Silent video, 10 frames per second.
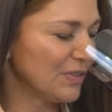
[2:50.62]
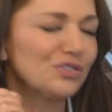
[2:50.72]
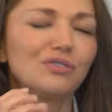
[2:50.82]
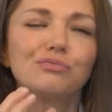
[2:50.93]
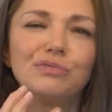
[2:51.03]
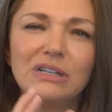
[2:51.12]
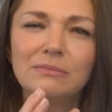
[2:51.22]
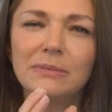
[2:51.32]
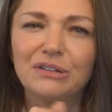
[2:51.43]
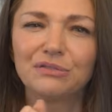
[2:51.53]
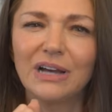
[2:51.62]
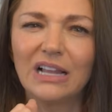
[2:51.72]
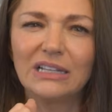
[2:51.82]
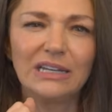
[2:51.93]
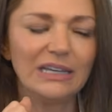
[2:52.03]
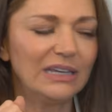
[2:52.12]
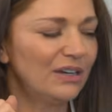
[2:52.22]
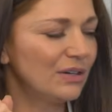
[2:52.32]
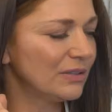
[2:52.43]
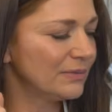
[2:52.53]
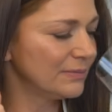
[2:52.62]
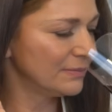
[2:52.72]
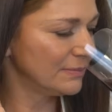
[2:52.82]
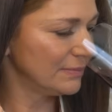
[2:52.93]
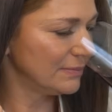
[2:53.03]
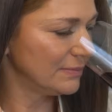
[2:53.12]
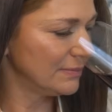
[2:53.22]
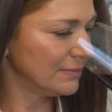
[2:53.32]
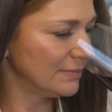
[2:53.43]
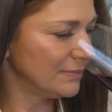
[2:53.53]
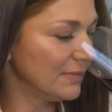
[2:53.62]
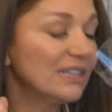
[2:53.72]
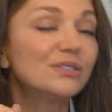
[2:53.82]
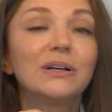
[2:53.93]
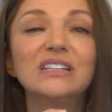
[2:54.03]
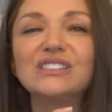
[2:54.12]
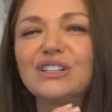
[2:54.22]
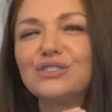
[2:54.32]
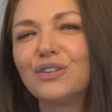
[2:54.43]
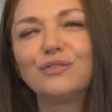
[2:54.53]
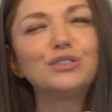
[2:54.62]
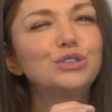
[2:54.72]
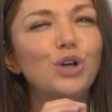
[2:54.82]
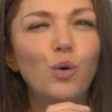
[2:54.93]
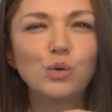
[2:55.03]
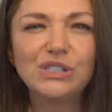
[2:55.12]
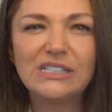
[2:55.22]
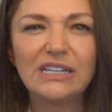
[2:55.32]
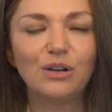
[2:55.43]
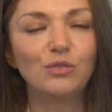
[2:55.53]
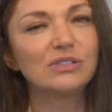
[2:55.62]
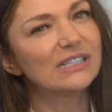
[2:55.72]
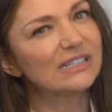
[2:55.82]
There's a real minerality here, as well as sort of toasty notes.